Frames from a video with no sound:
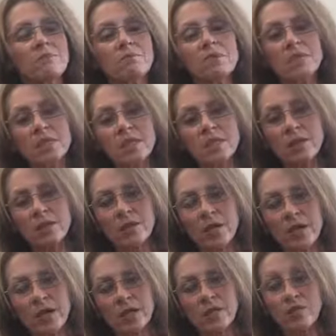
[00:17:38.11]
muscle
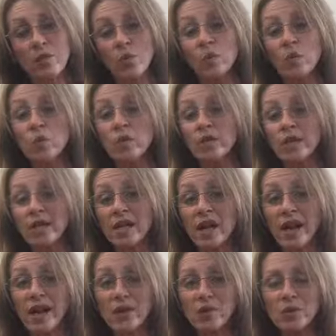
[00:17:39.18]
aches from working
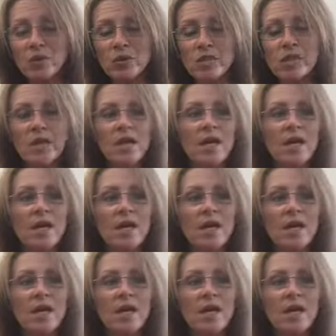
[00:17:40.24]
out.